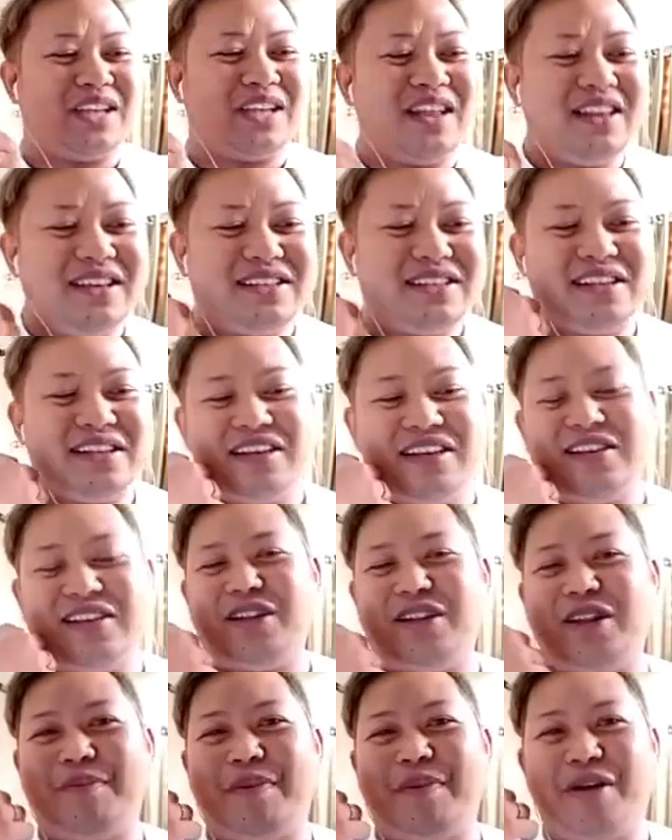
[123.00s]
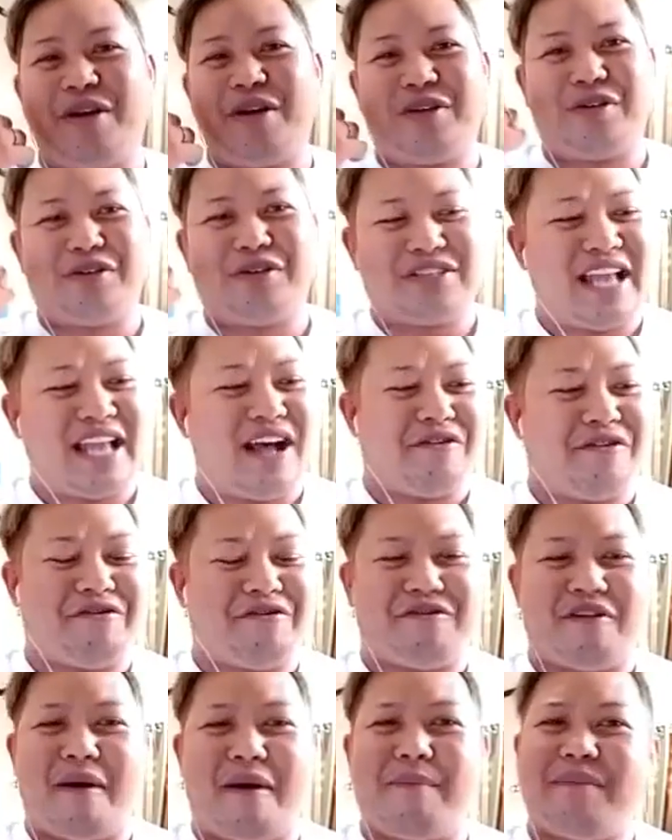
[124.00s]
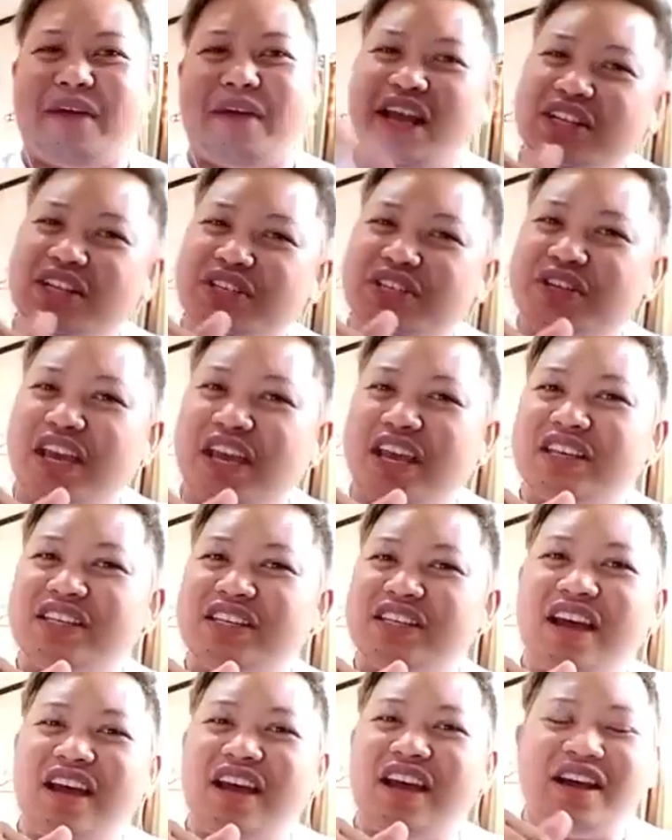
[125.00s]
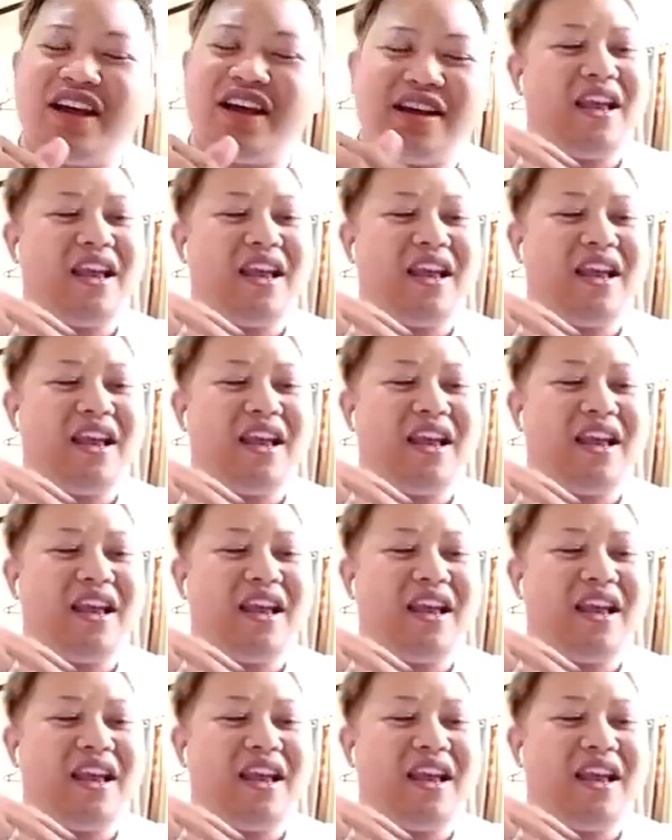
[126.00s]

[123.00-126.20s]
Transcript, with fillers: us a little about yourself, from education,